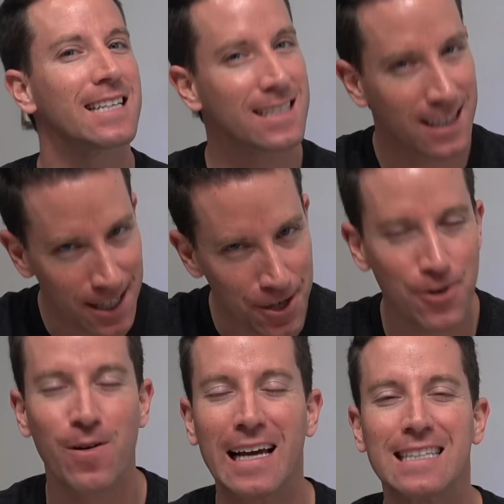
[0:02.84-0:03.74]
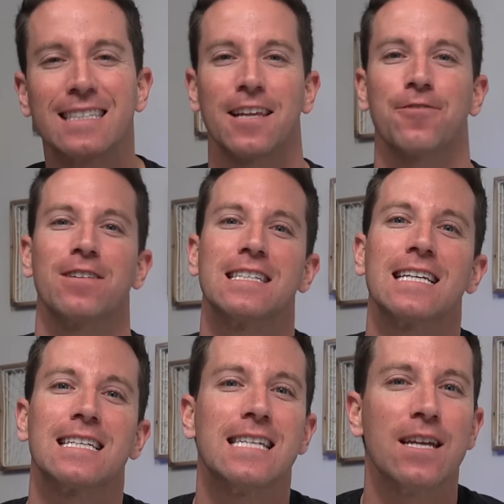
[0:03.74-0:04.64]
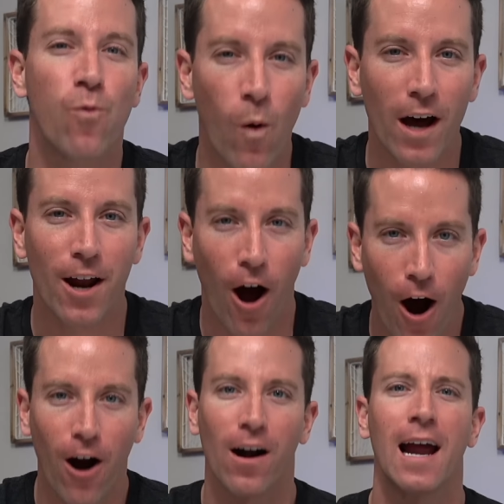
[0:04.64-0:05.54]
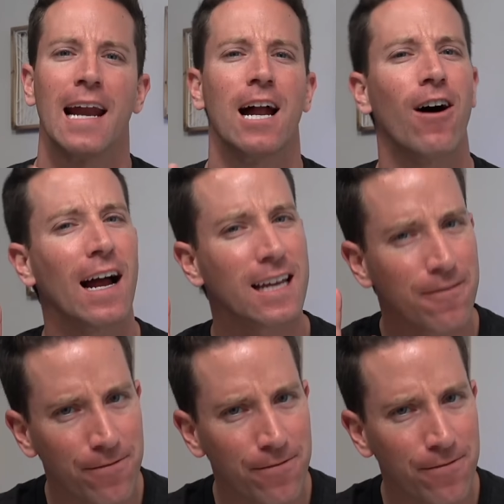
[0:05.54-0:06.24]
is the new Insta360 ONE R. Now I can